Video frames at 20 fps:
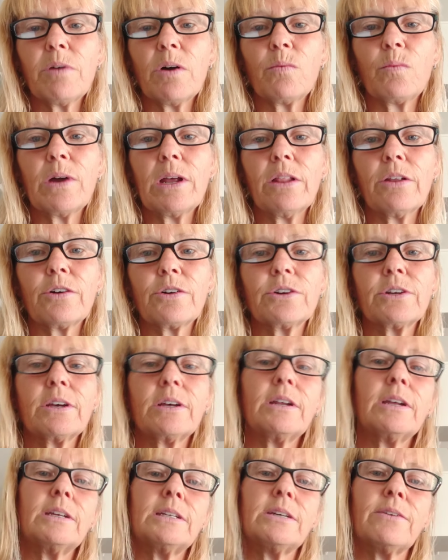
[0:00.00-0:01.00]
But we learned
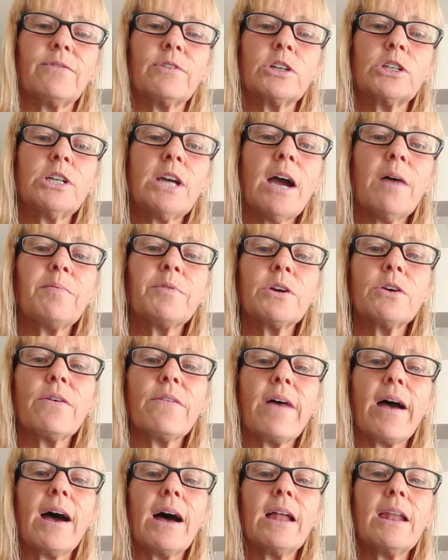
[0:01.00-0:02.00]
in a different chapter
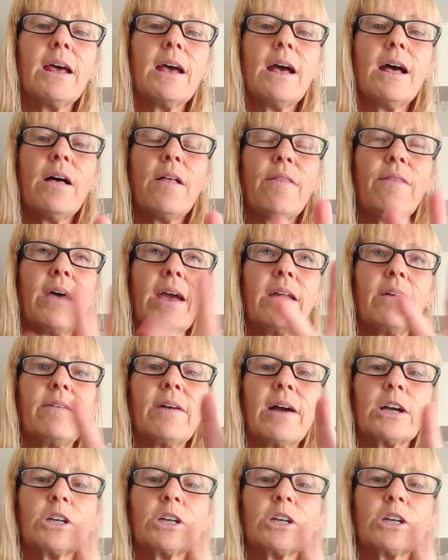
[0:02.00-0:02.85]
that they've